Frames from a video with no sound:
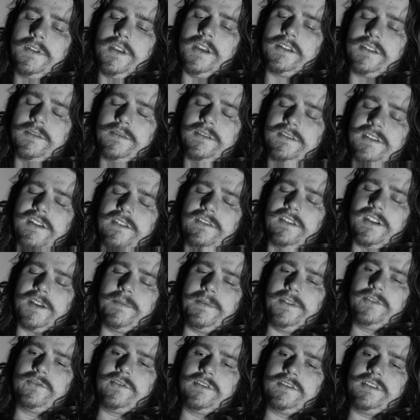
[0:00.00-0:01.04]
Sometimes I think
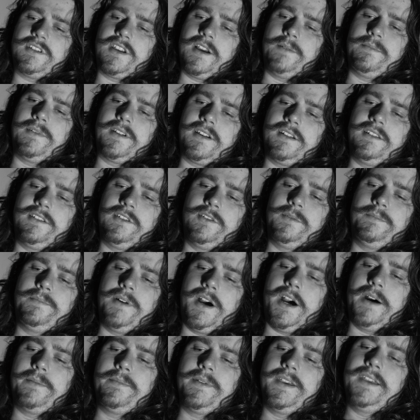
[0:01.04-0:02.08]
about dressing up like a little
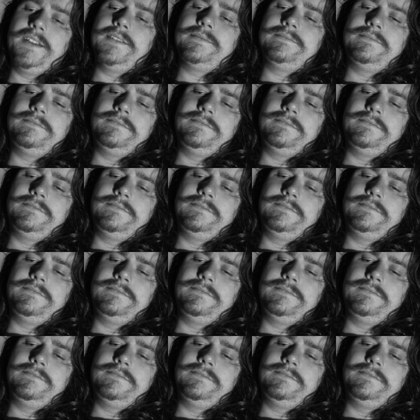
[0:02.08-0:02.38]
Barbie.